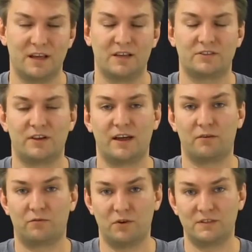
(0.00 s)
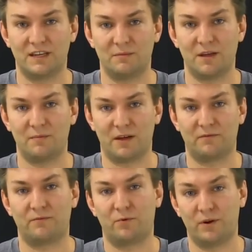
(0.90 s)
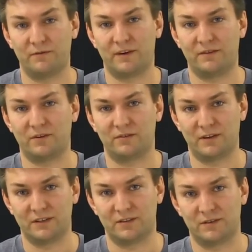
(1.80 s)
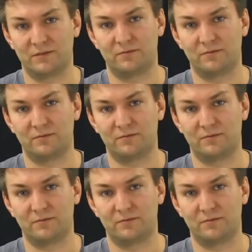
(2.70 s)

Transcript: So I rotate my amount 45 degrees